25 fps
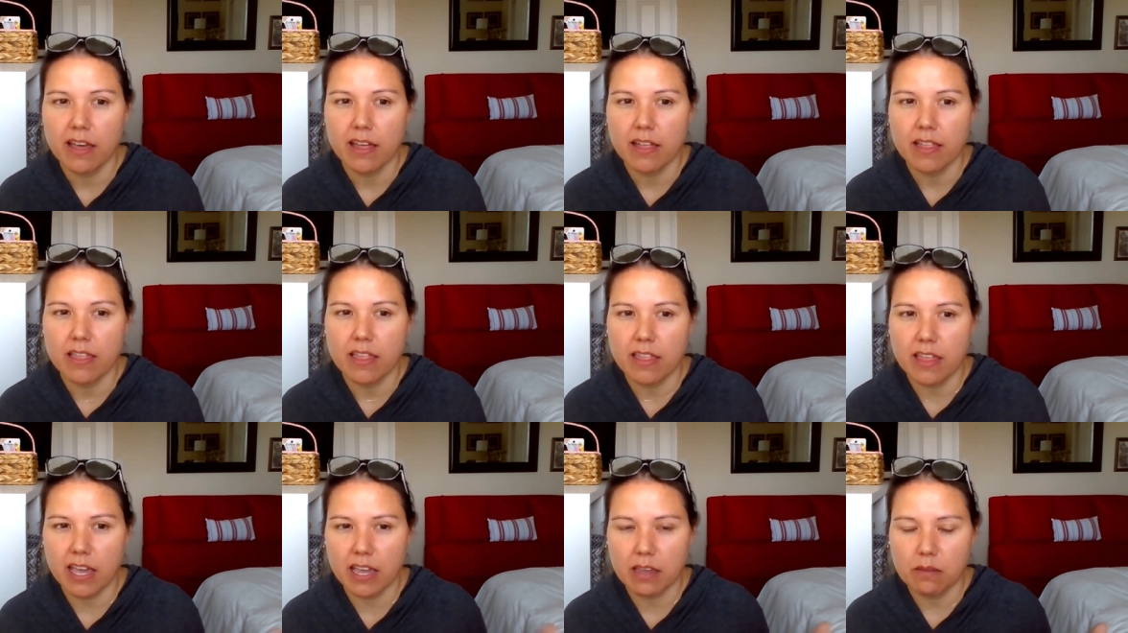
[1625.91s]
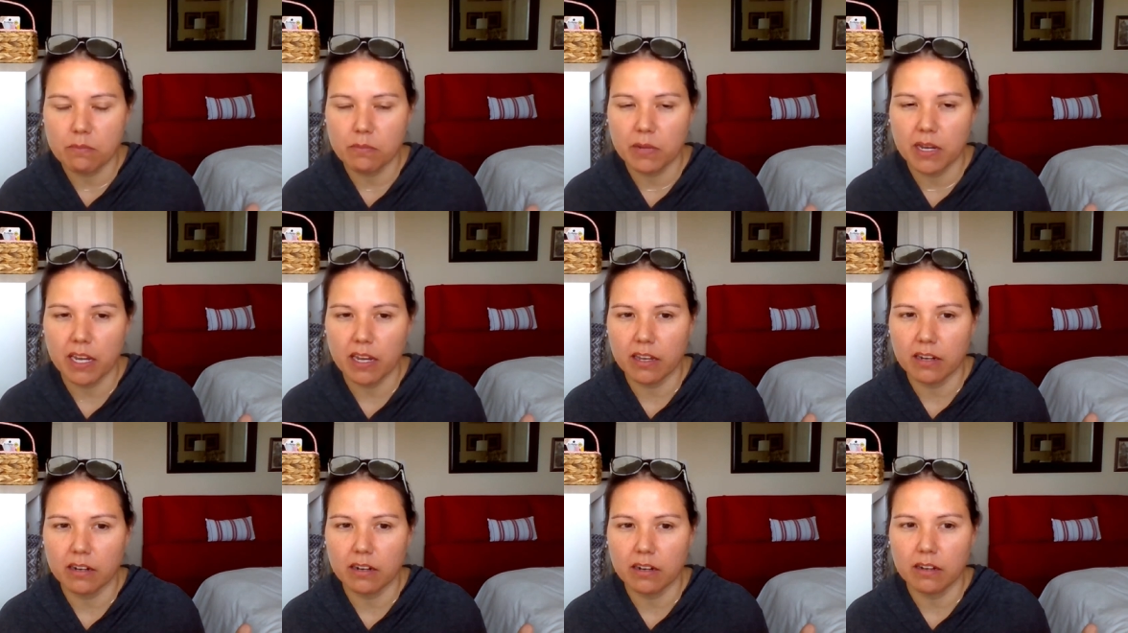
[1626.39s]
they
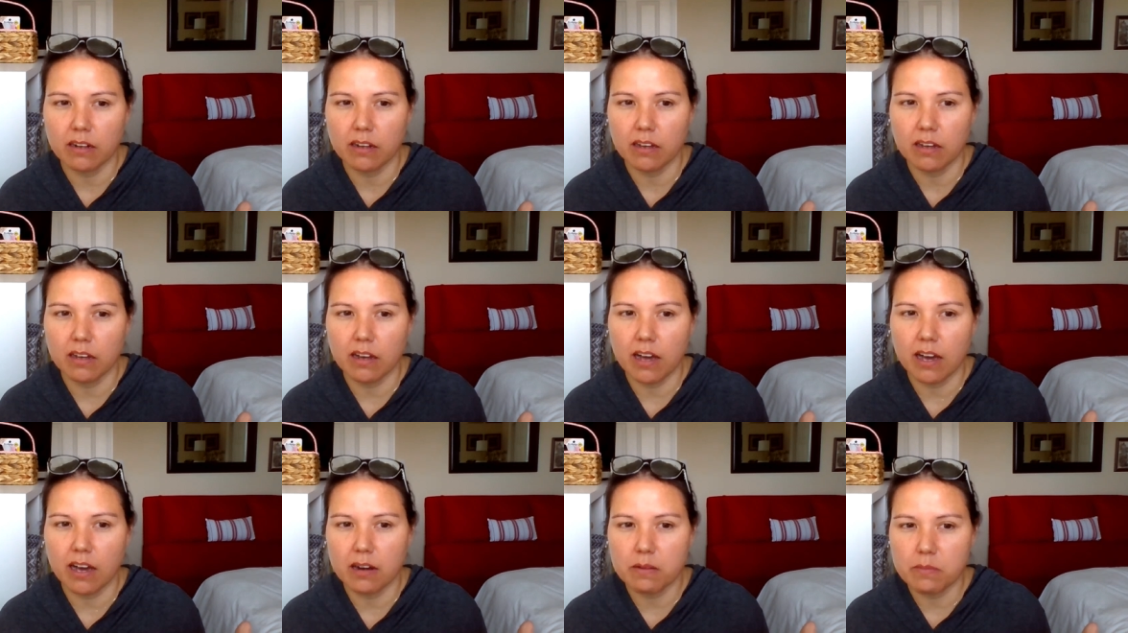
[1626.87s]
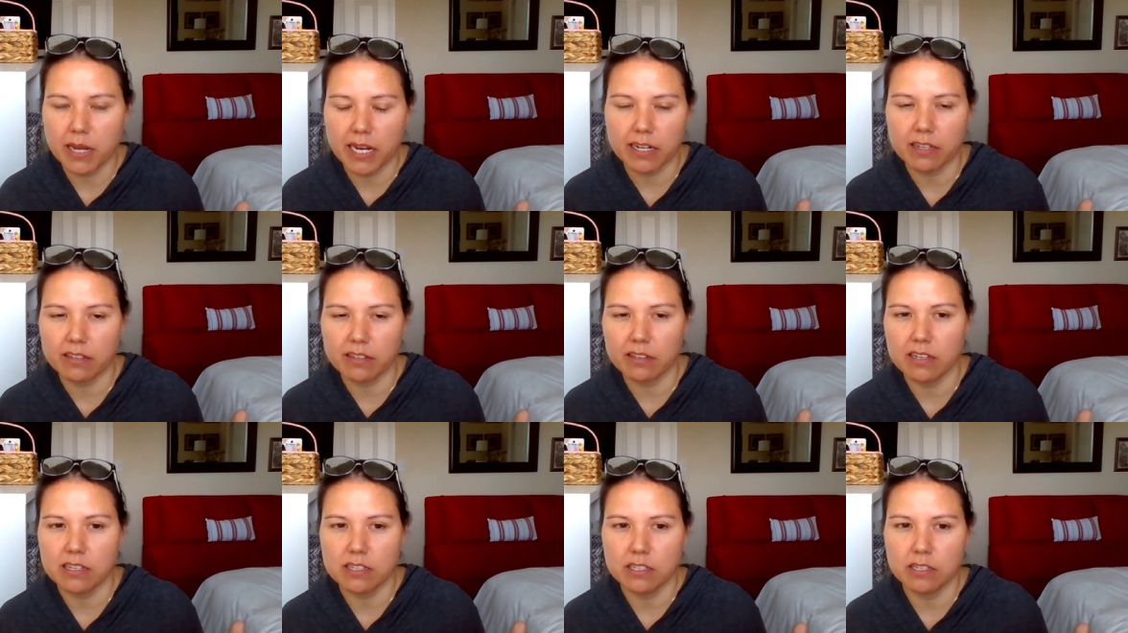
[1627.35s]
might
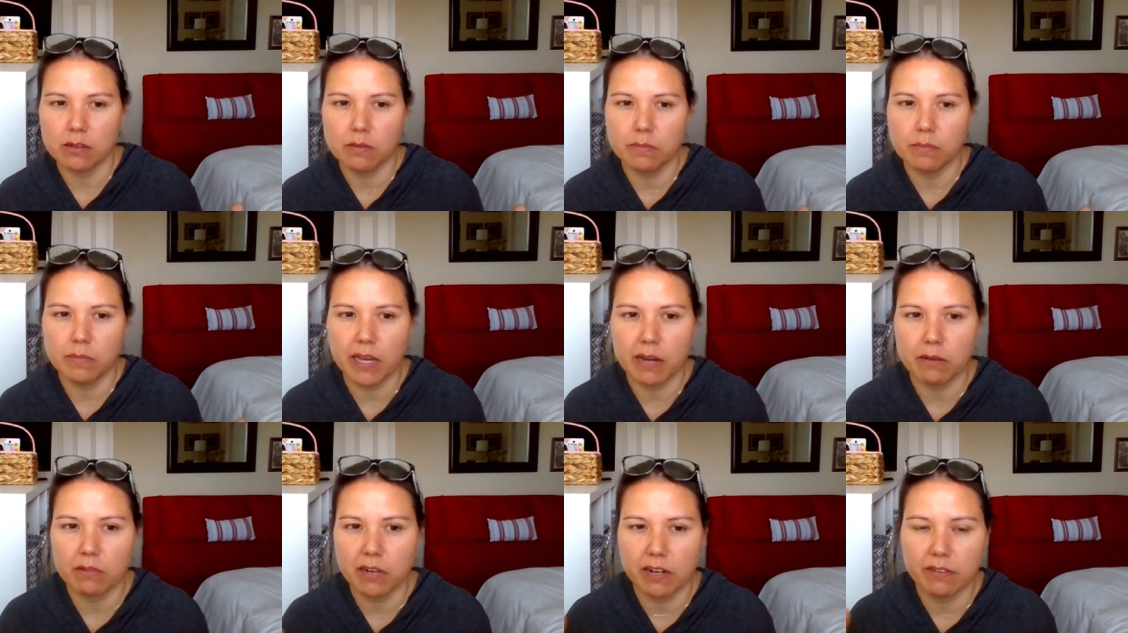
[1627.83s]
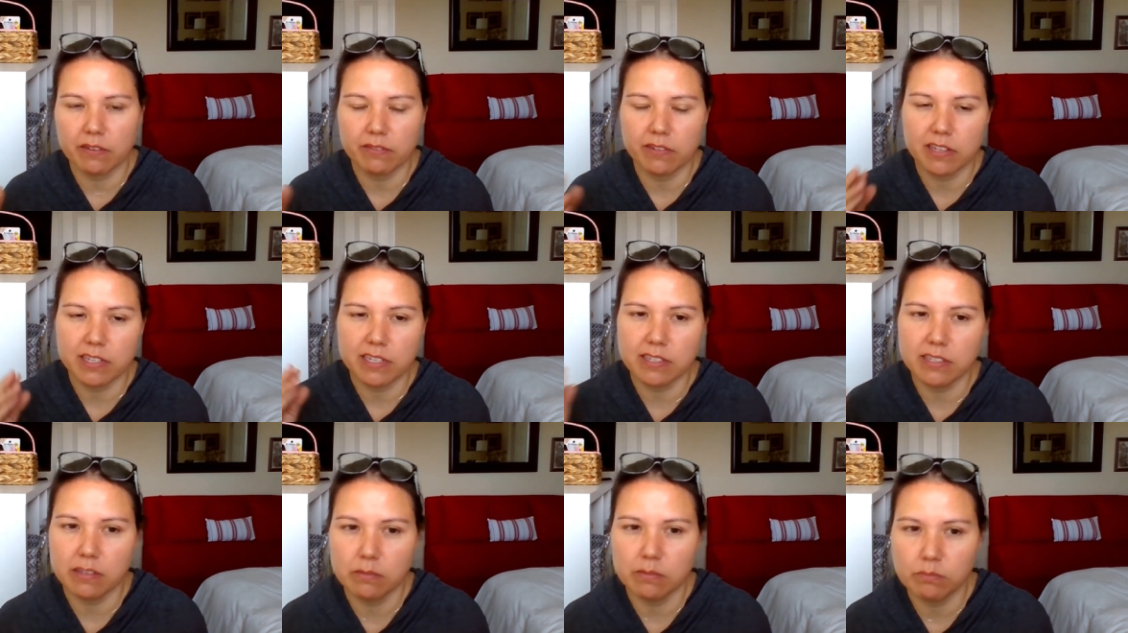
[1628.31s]
automatically assume that whatever
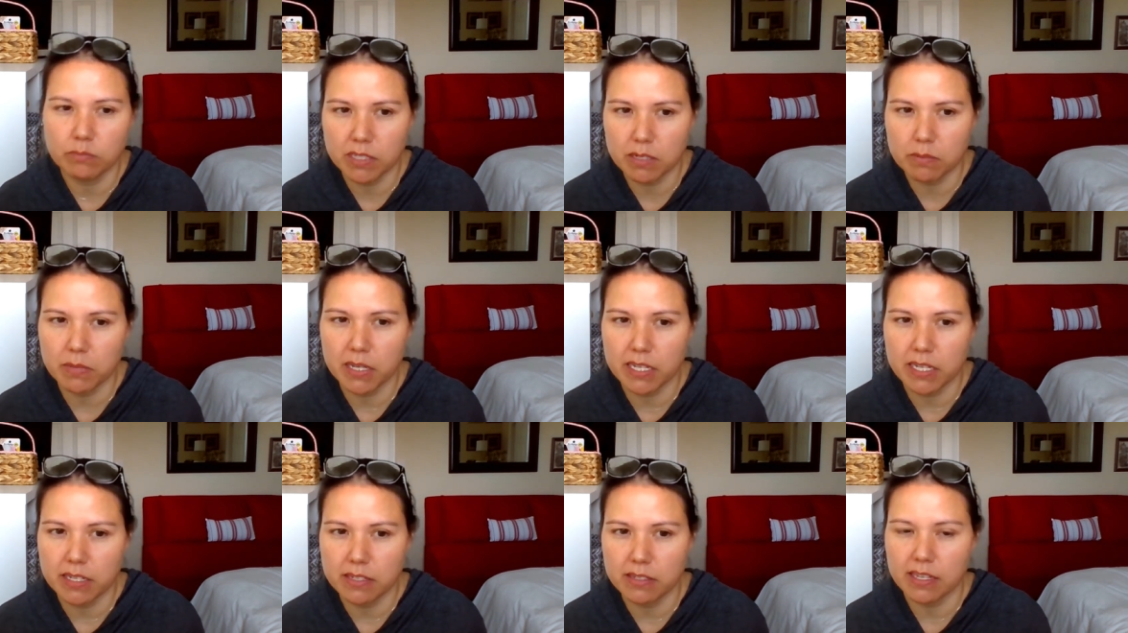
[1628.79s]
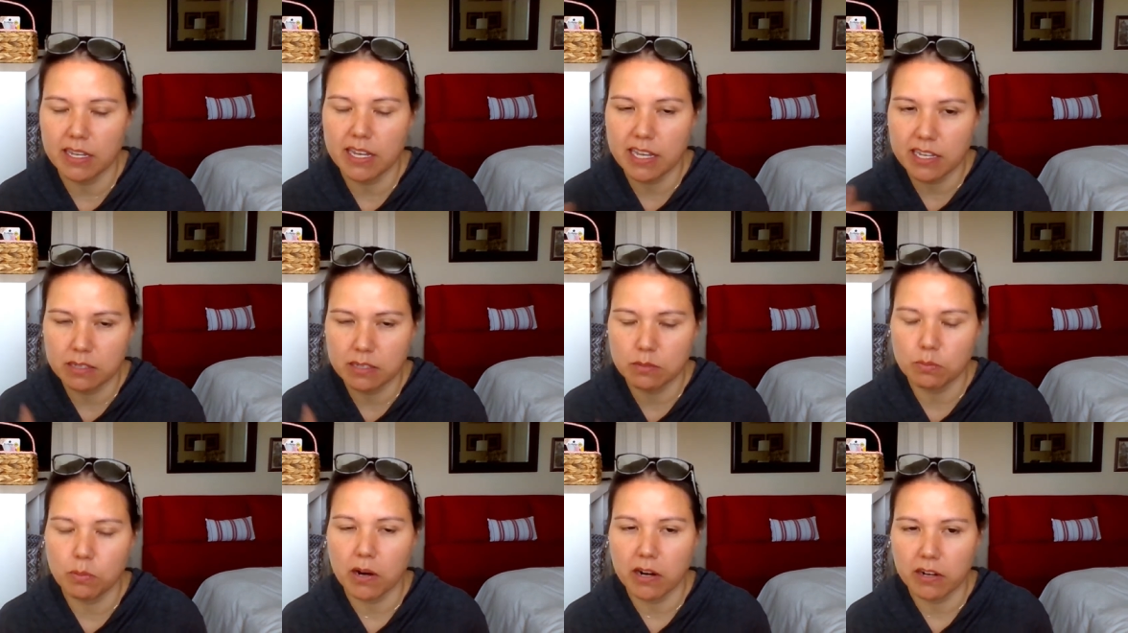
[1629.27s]
the symptom
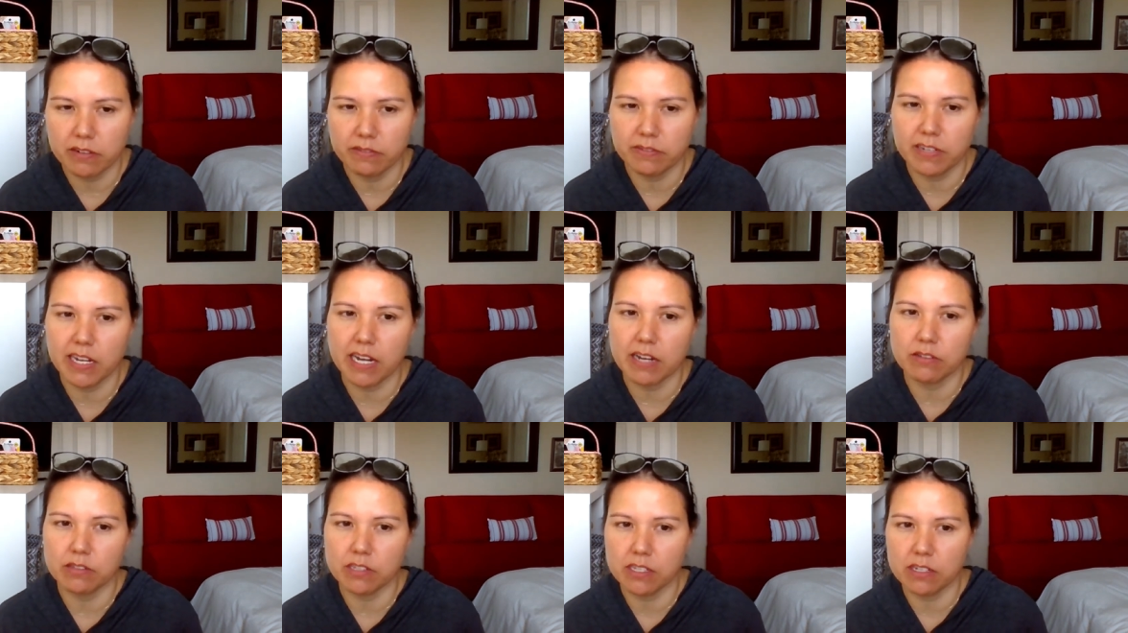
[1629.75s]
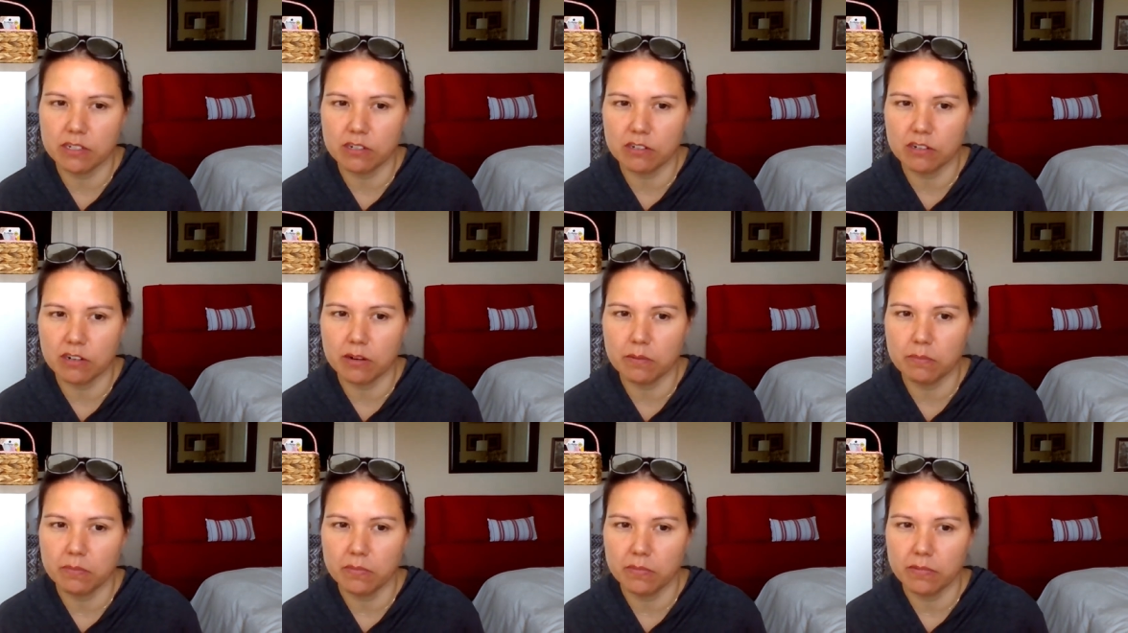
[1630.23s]
is part of Down
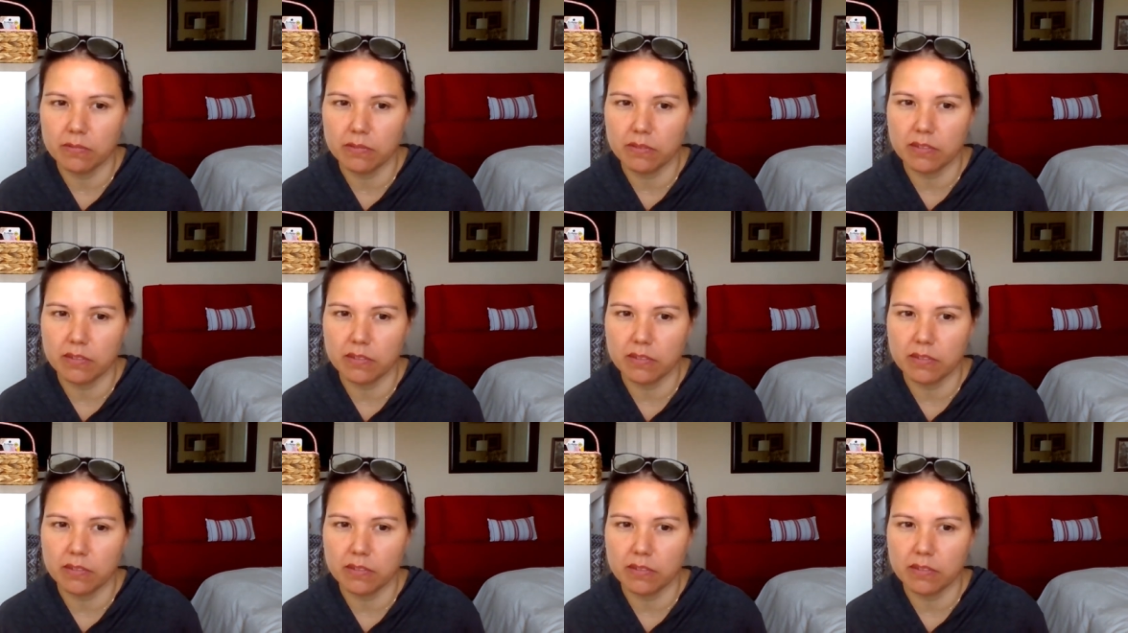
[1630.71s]
syndrome.